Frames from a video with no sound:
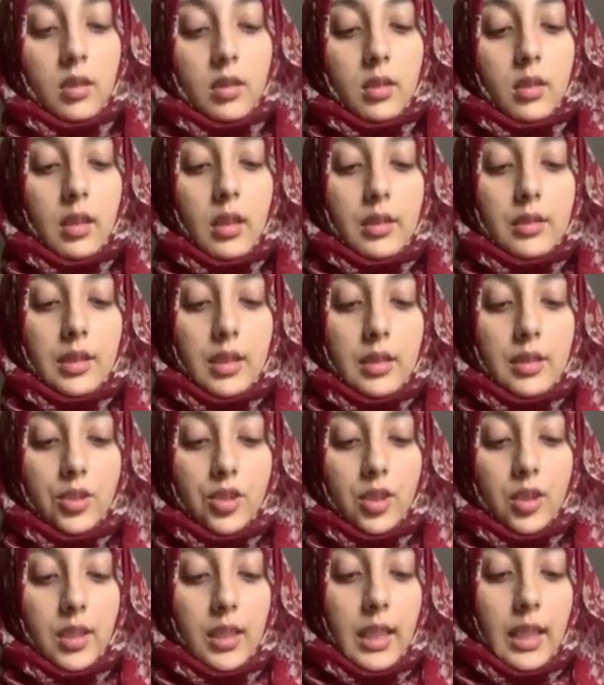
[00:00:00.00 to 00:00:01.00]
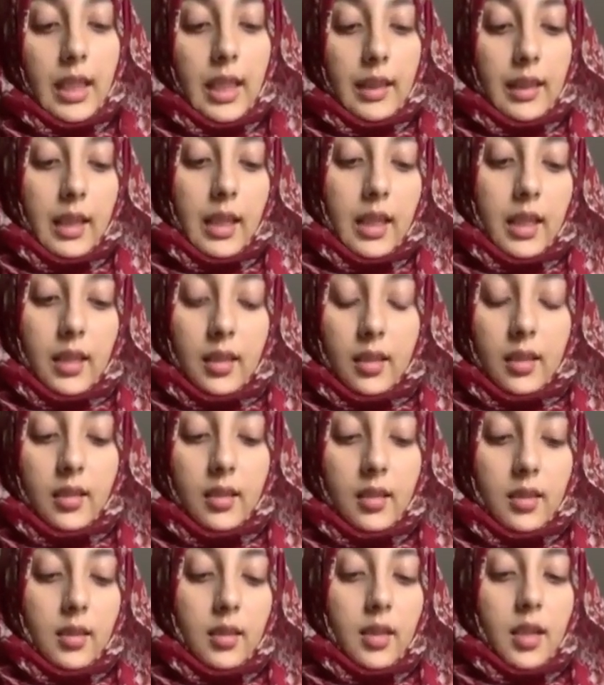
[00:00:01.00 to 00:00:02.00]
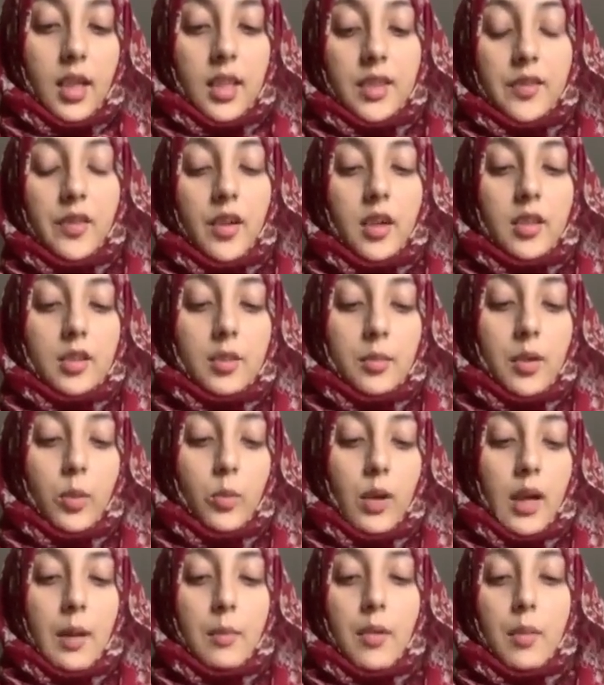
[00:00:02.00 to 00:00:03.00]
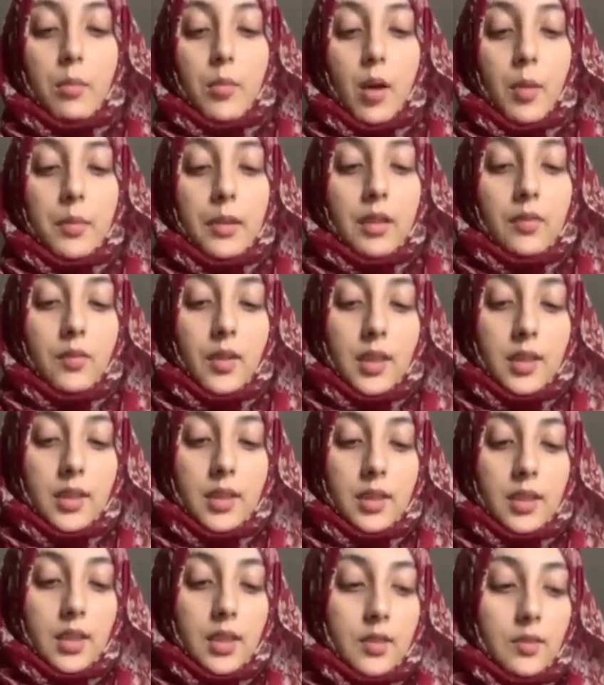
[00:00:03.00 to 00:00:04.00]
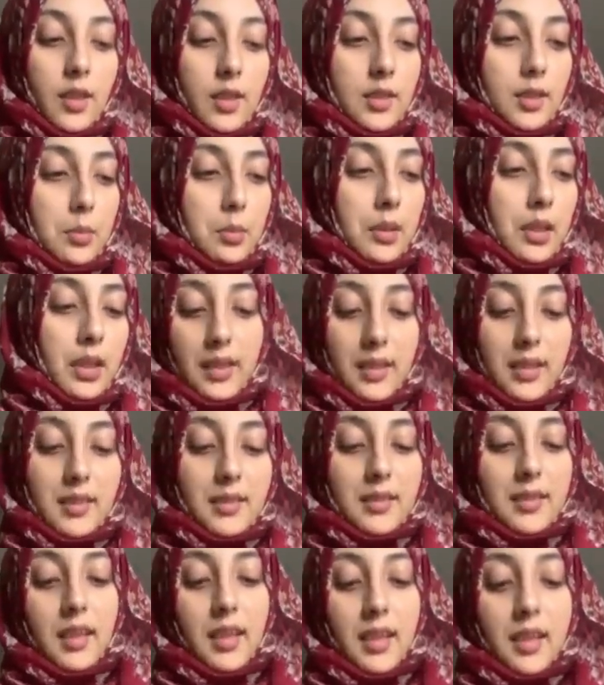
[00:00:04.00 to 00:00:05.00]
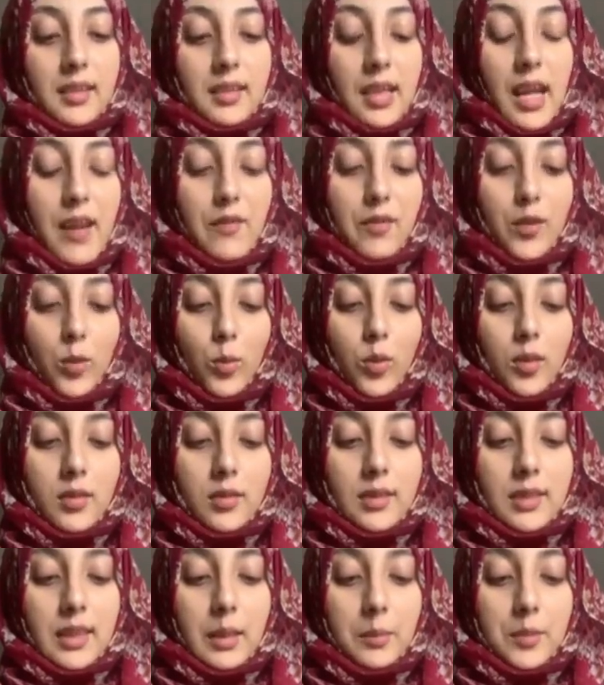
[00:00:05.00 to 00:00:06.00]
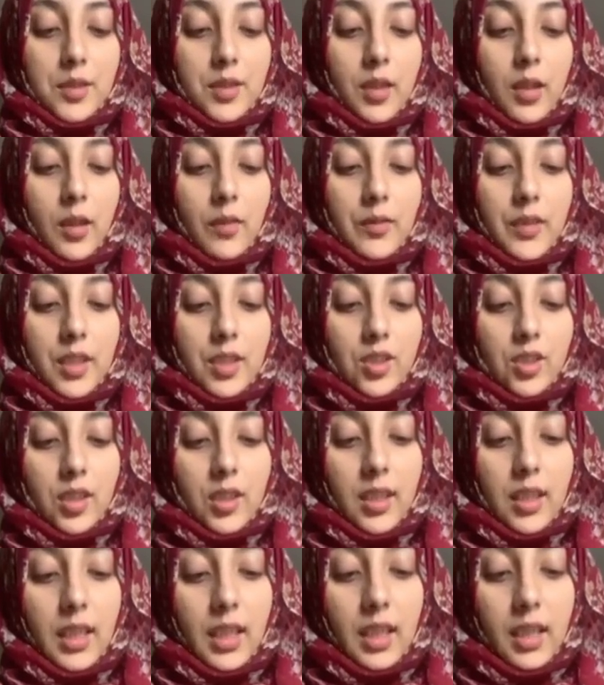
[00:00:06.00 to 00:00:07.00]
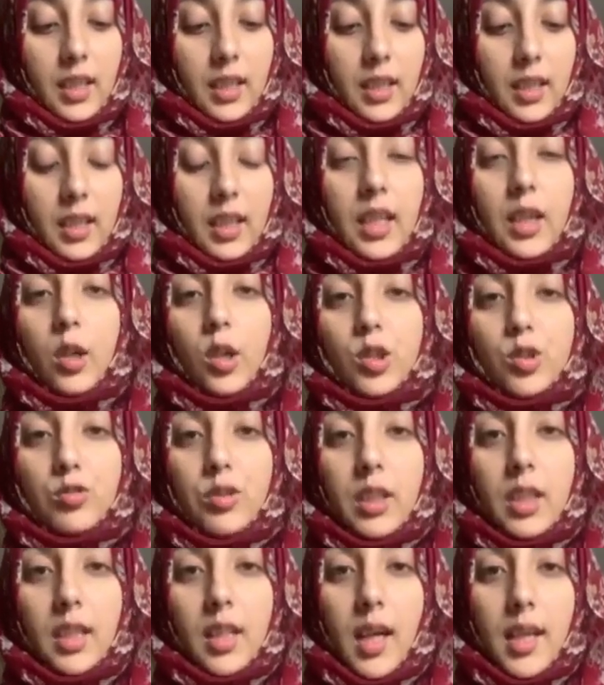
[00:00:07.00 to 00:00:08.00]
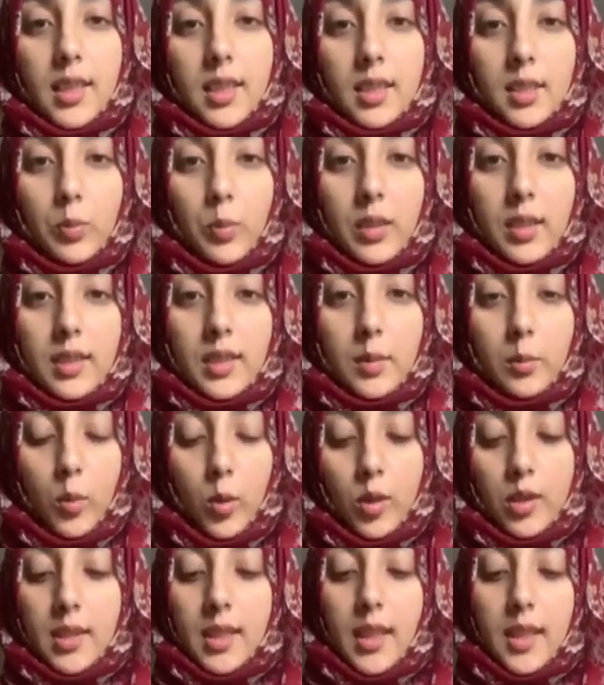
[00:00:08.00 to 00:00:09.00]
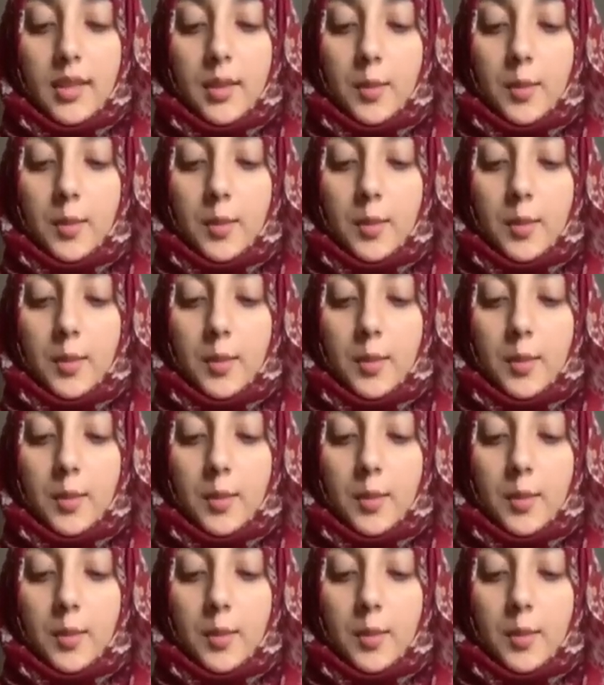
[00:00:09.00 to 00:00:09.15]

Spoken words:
And this chutney, I think, as far as I'm aware, my mom invented this recipe and everyone seems to love this chutney. It goes really nice with samosa as